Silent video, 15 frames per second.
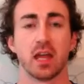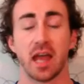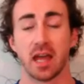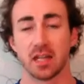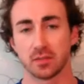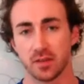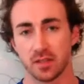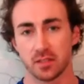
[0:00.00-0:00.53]
And
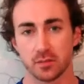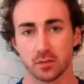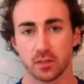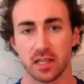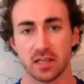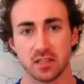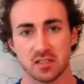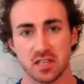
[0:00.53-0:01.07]
if any of you
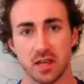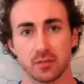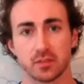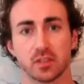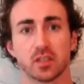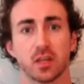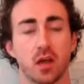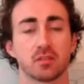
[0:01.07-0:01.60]
ladies have any
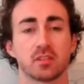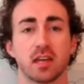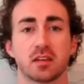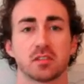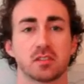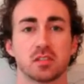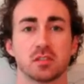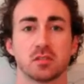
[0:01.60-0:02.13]

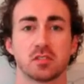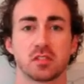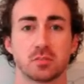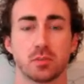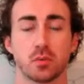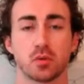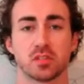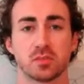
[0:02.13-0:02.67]
contacts in
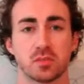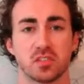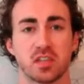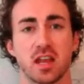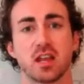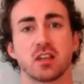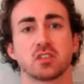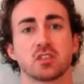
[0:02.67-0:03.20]
sports
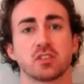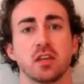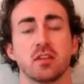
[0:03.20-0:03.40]
massage,